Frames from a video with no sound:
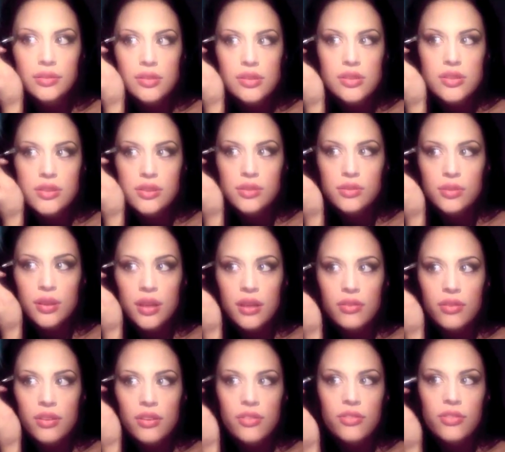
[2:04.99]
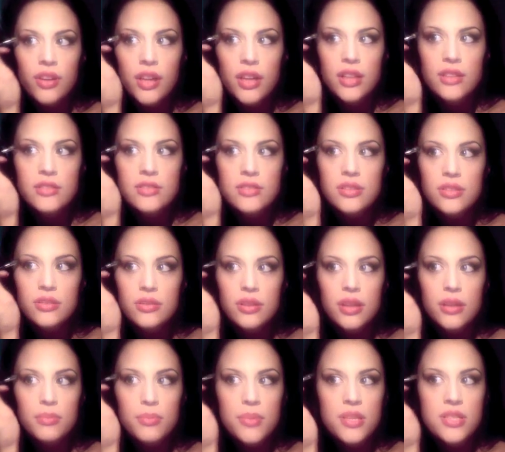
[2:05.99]
do whatever the fuck it's doing
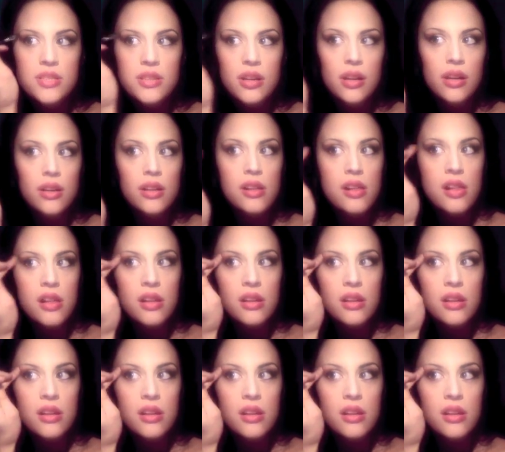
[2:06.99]
on my skull.